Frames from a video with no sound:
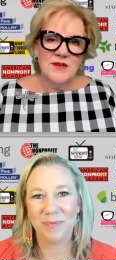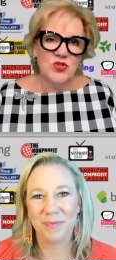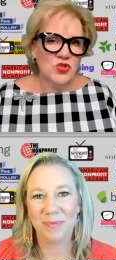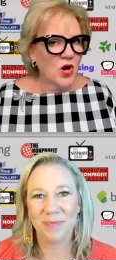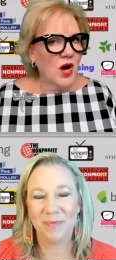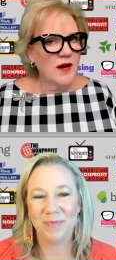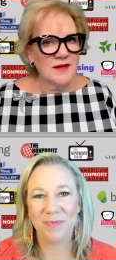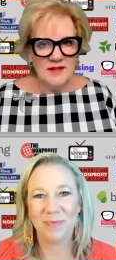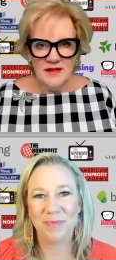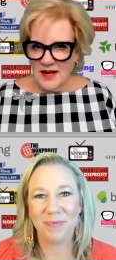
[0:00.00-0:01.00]
Speaker 1: strong
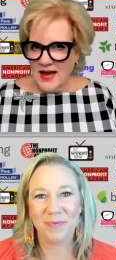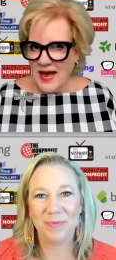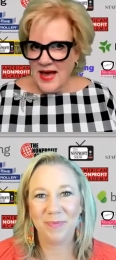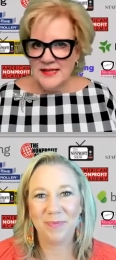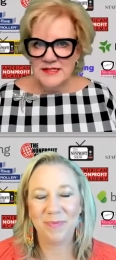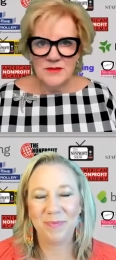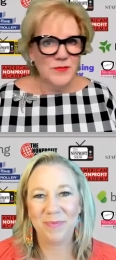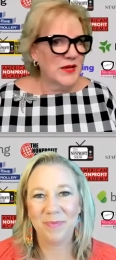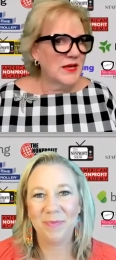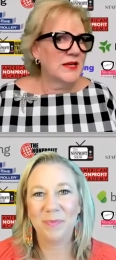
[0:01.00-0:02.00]
as it has
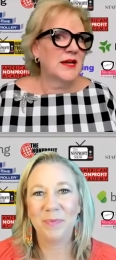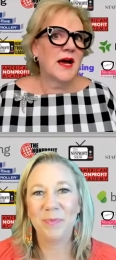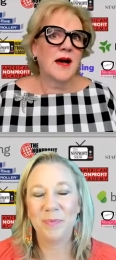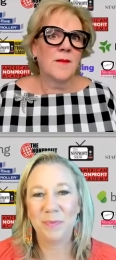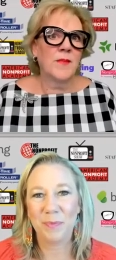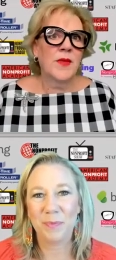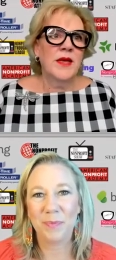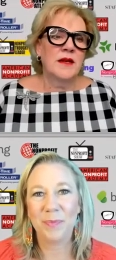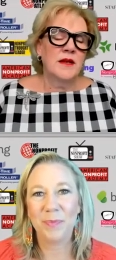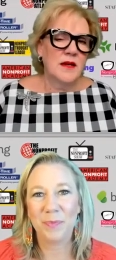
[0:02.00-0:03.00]
been. Um,
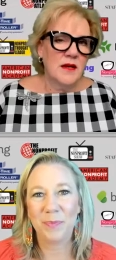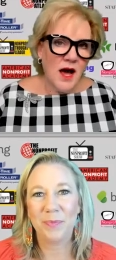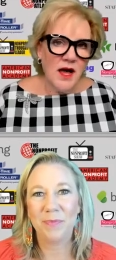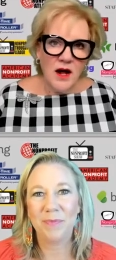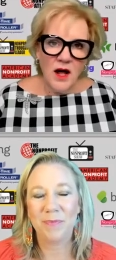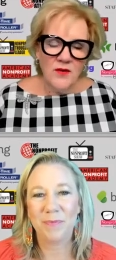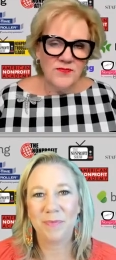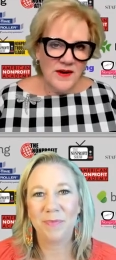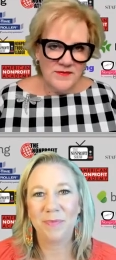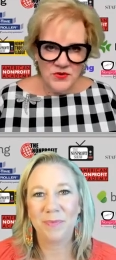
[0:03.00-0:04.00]
not all
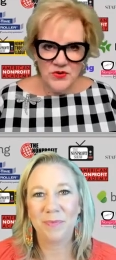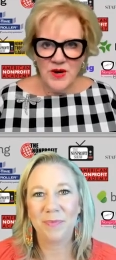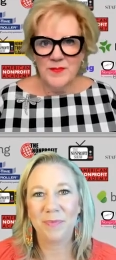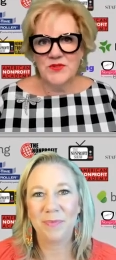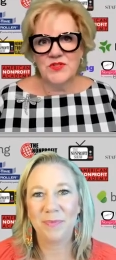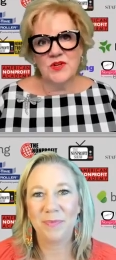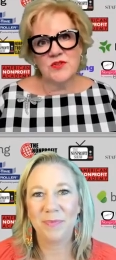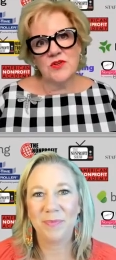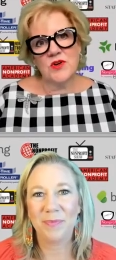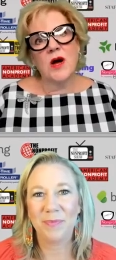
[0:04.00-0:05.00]
500
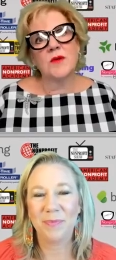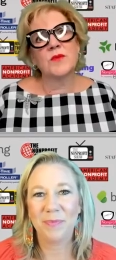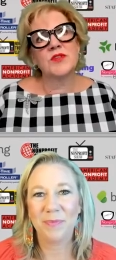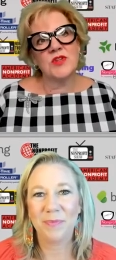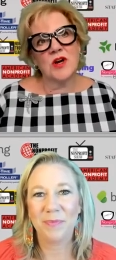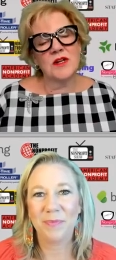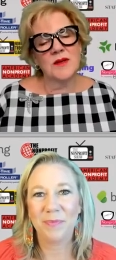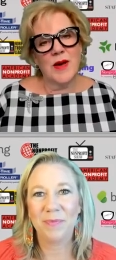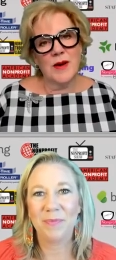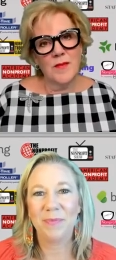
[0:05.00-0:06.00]
episodes are on. We started
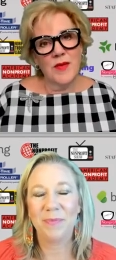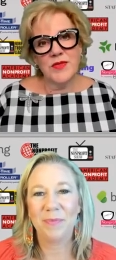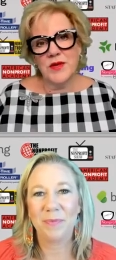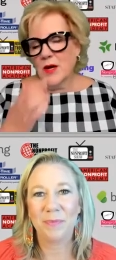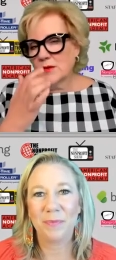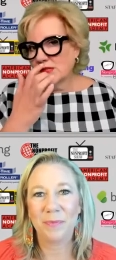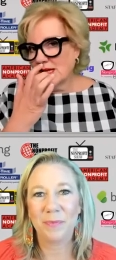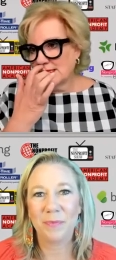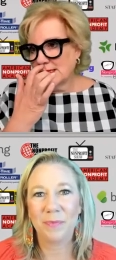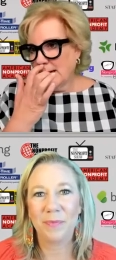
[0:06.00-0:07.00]
about a month ago
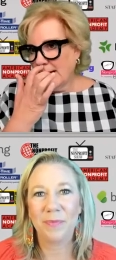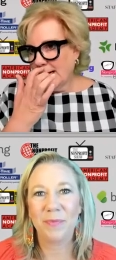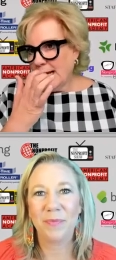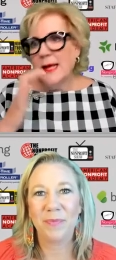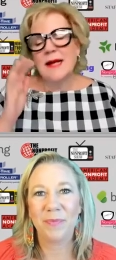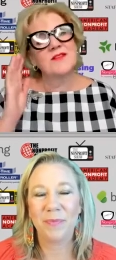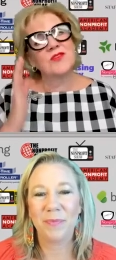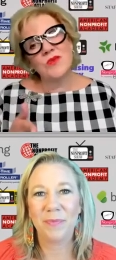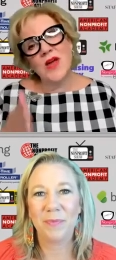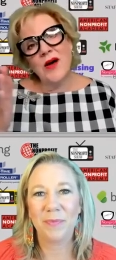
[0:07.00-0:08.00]
testing it. And
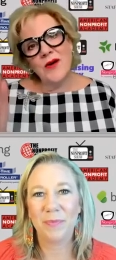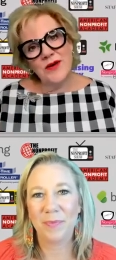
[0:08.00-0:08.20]
so now,